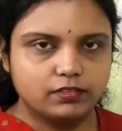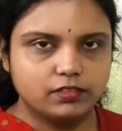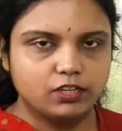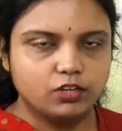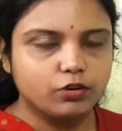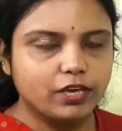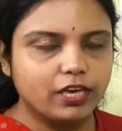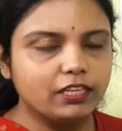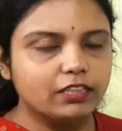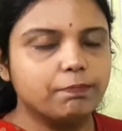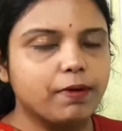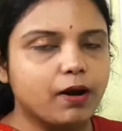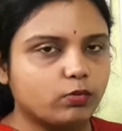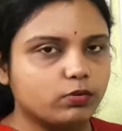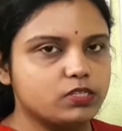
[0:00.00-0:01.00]
Okay,
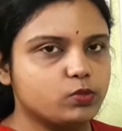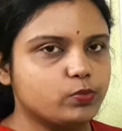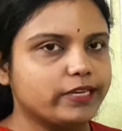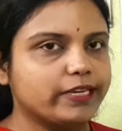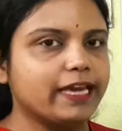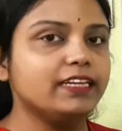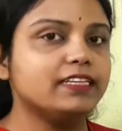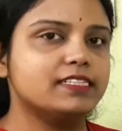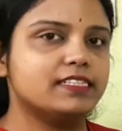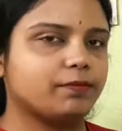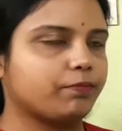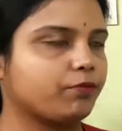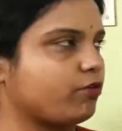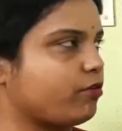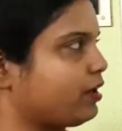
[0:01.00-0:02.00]
powers will get
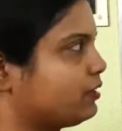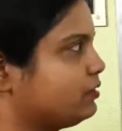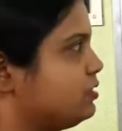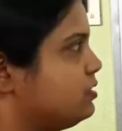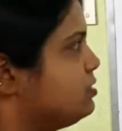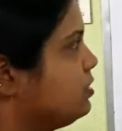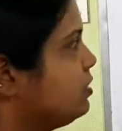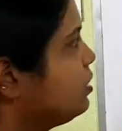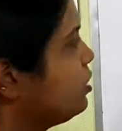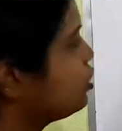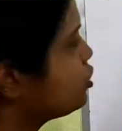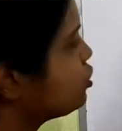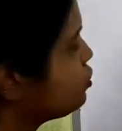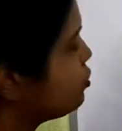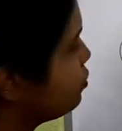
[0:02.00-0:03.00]
subtracted.
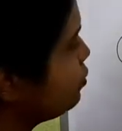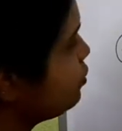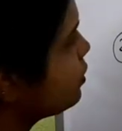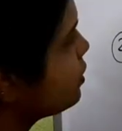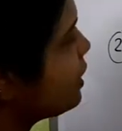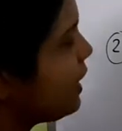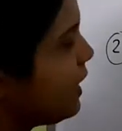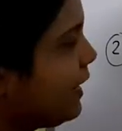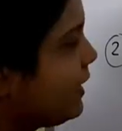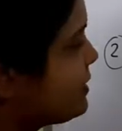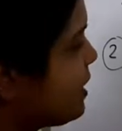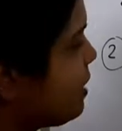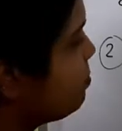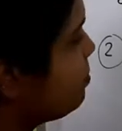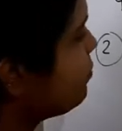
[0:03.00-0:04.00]
So example